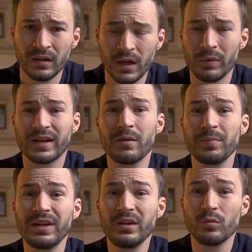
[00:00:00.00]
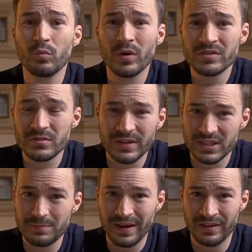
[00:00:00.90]
Now, when a company wants to
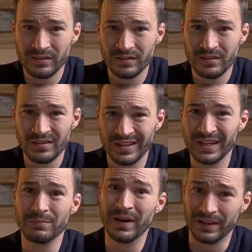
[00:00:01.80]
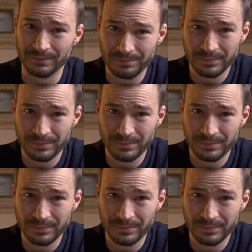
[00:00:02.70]
expand, they need money.